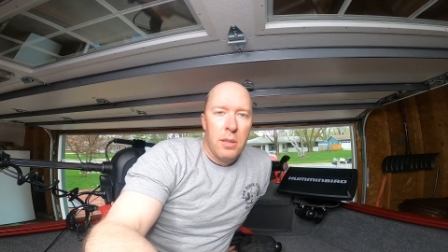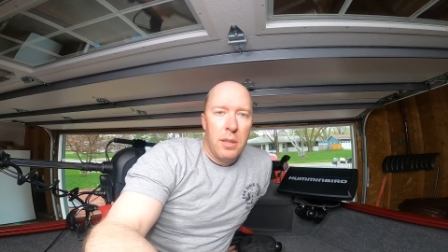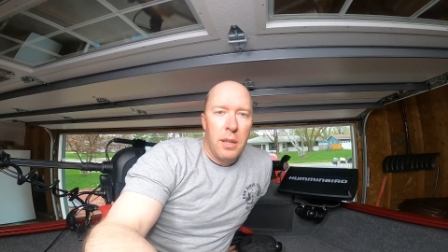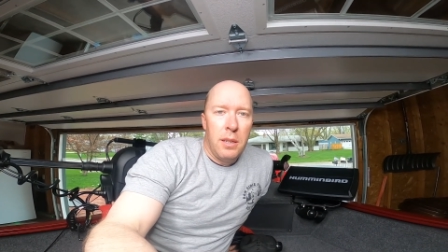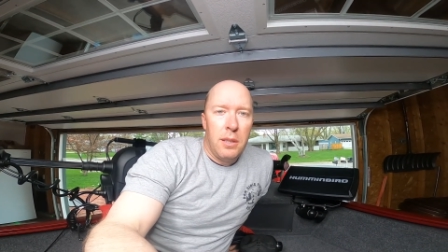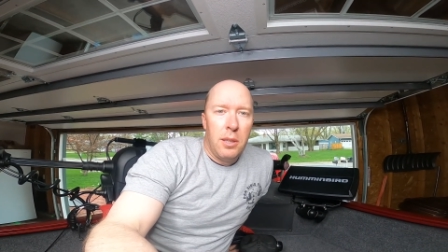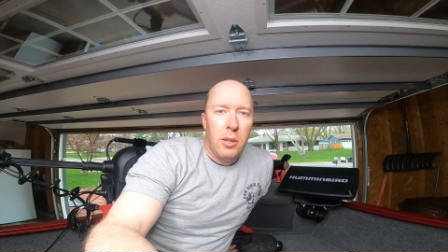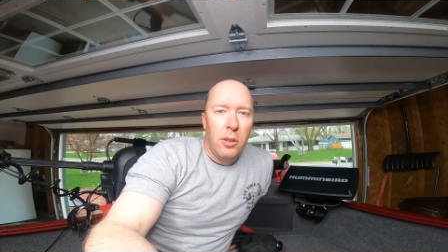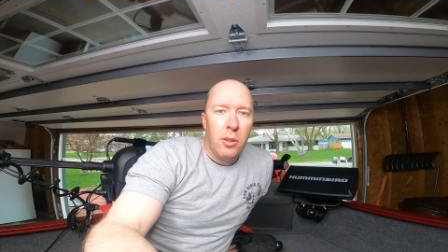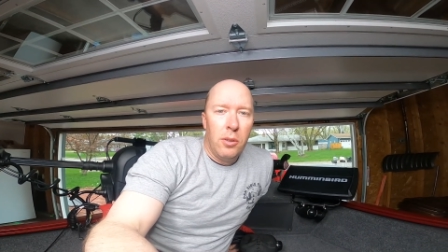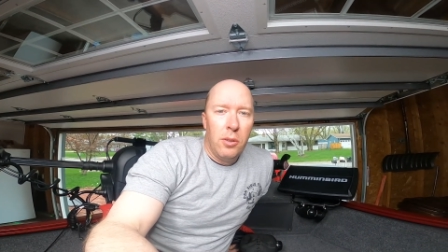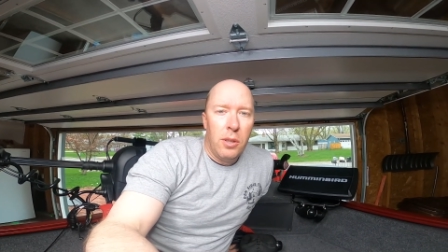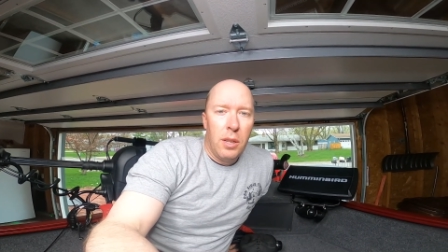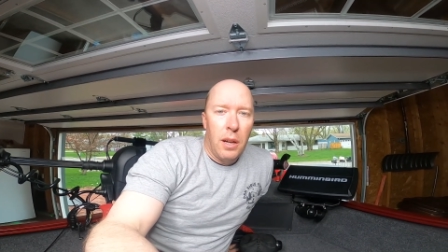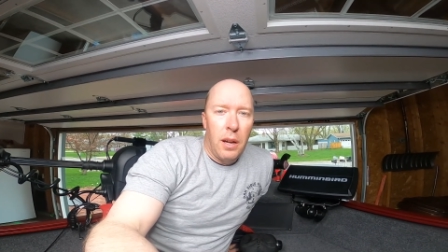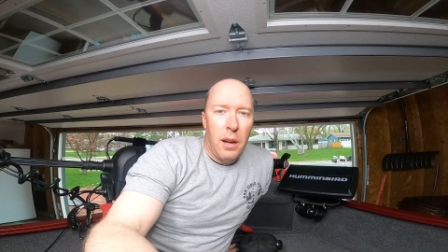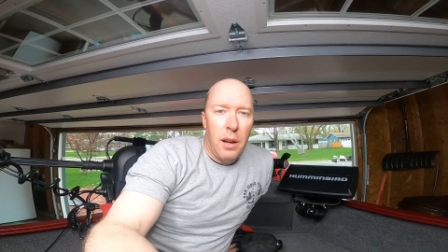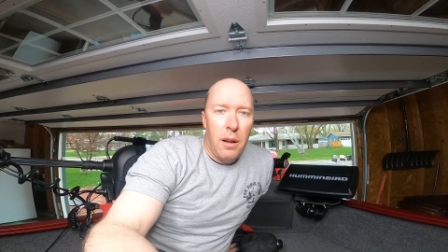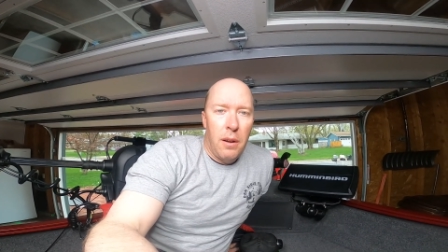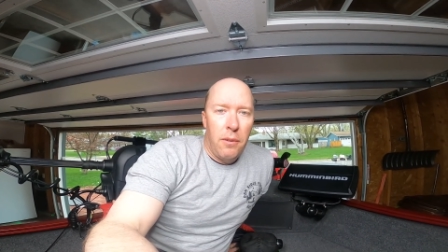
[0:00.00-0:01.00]
stay
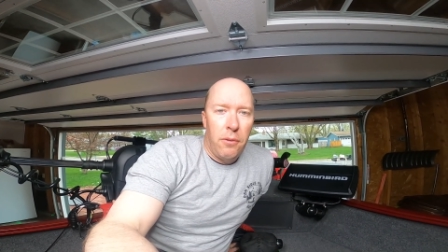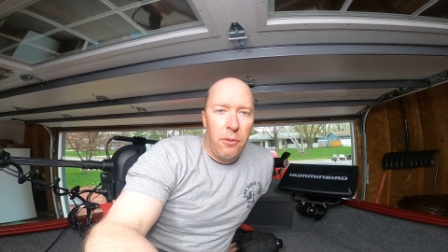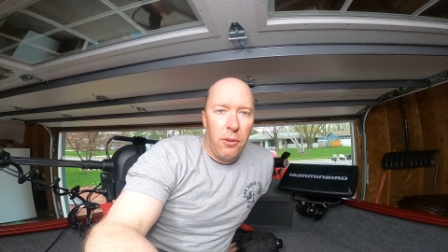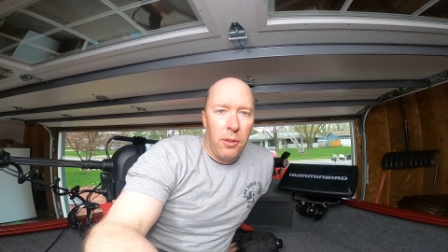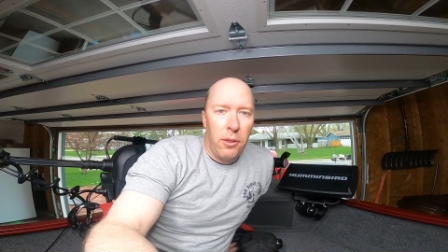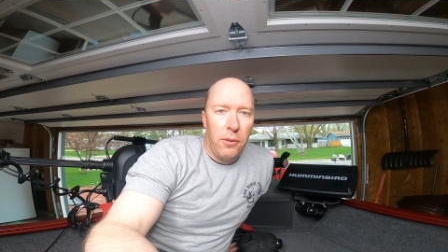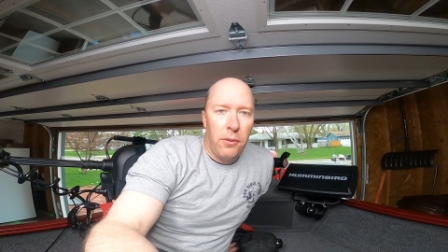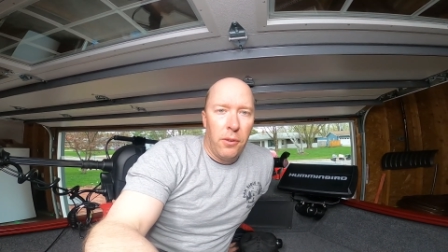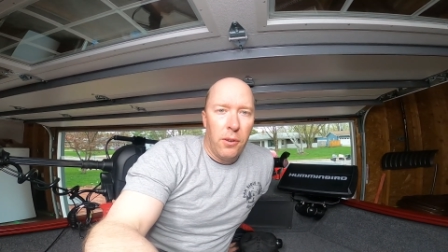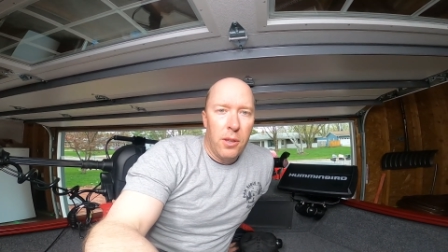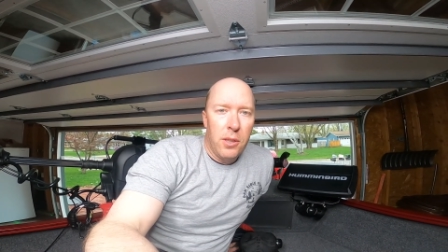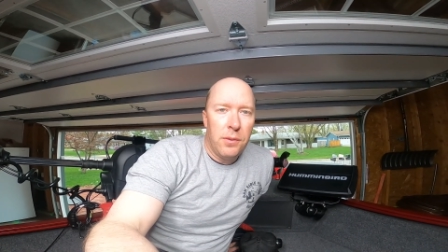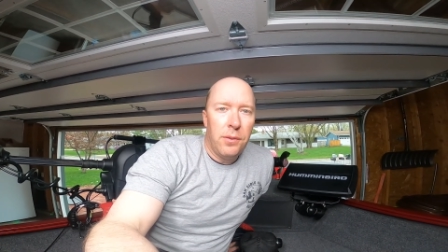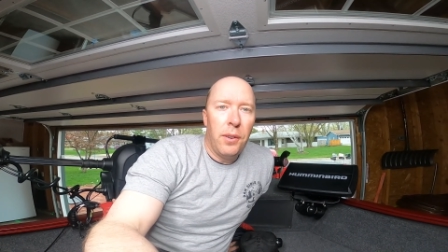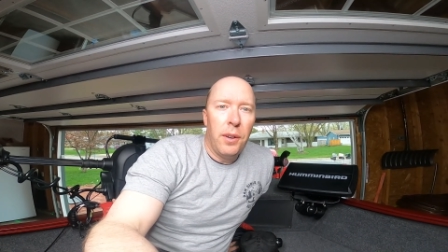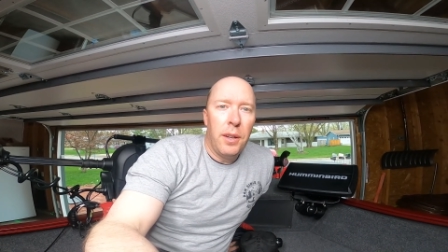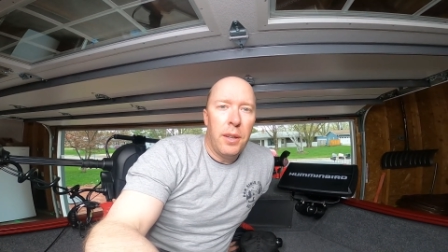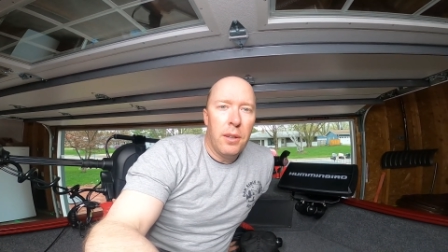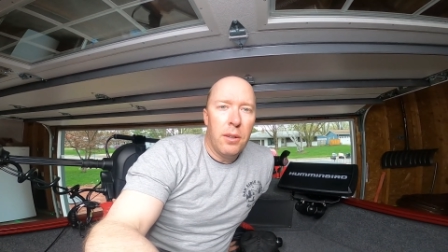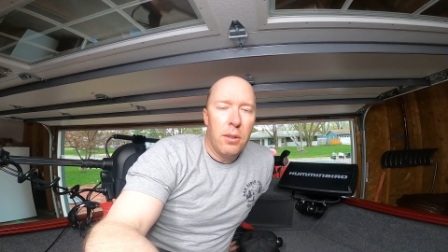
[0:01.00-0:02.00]
tuned for the
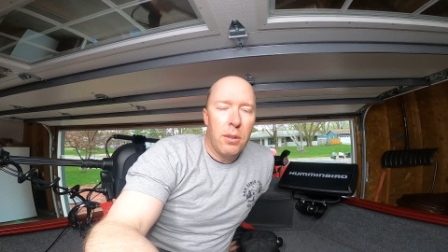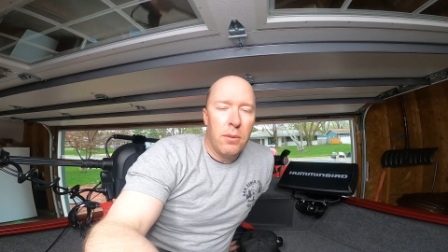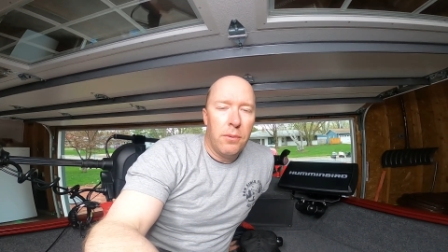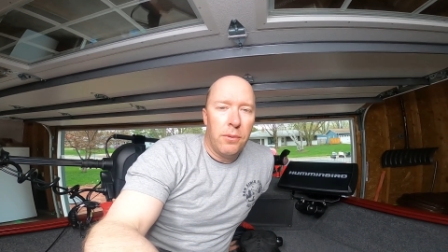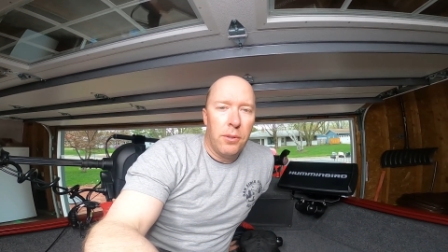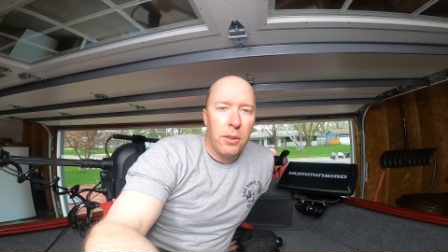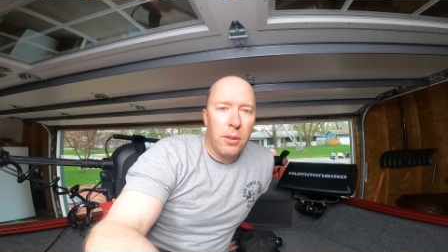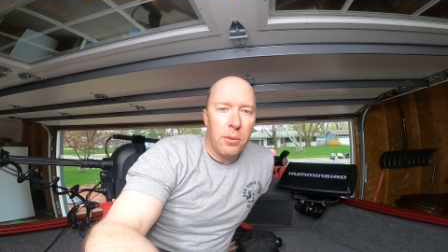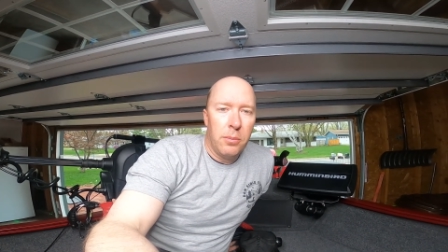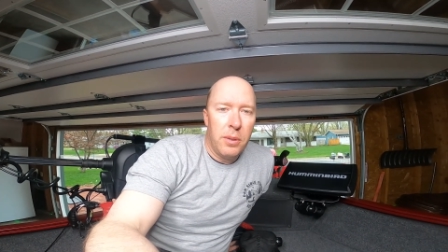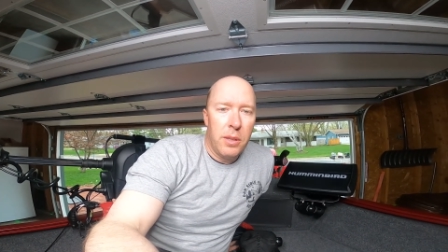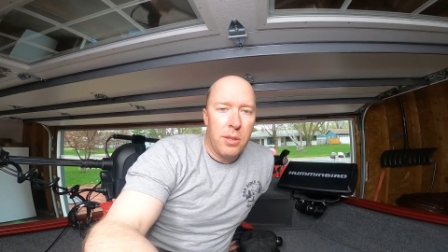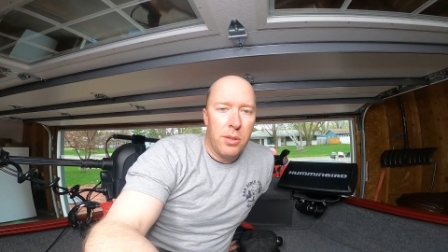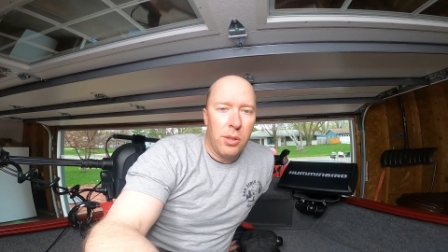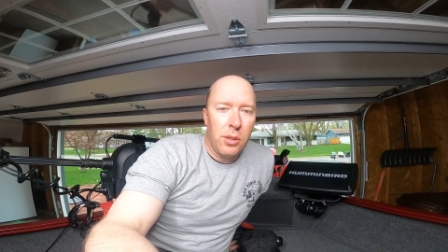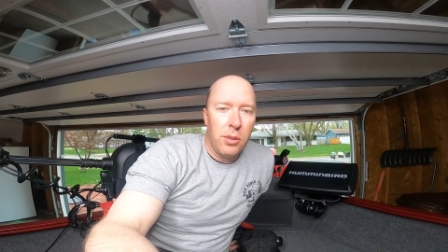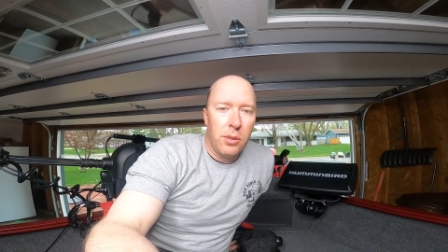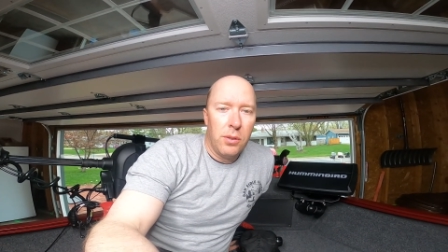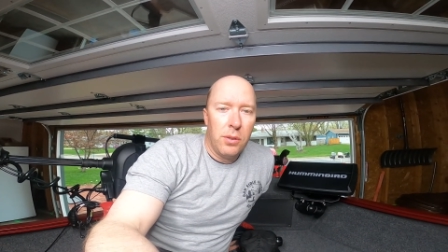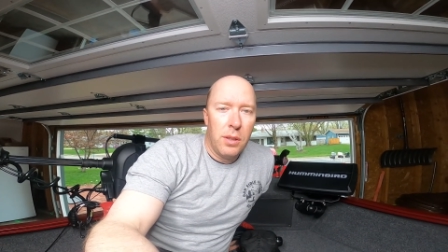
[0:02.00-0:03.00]
first video. Hopefully it'll be
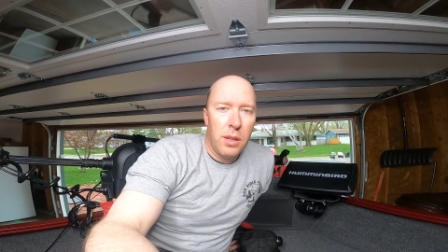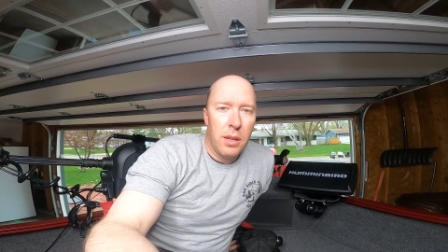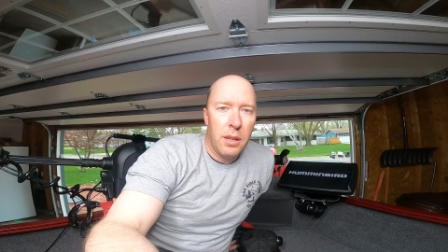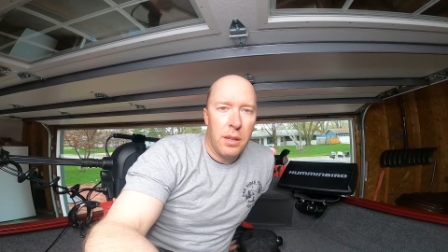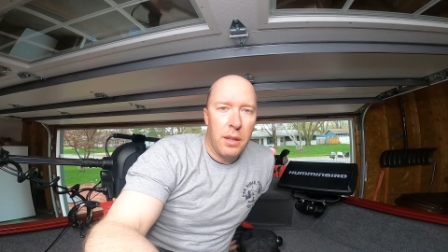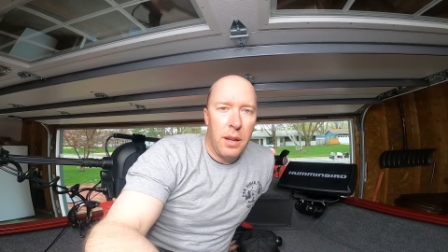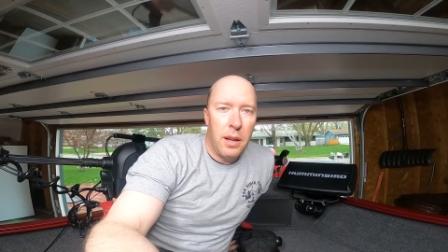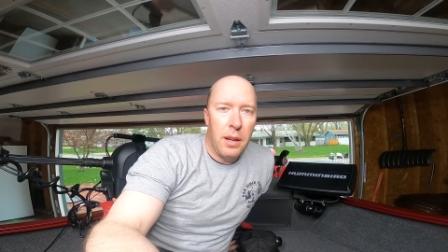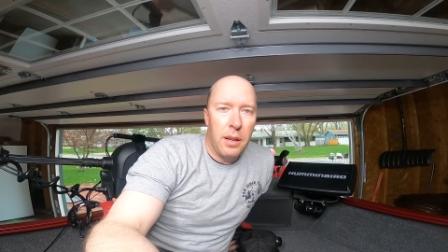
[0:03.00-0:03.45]
soon.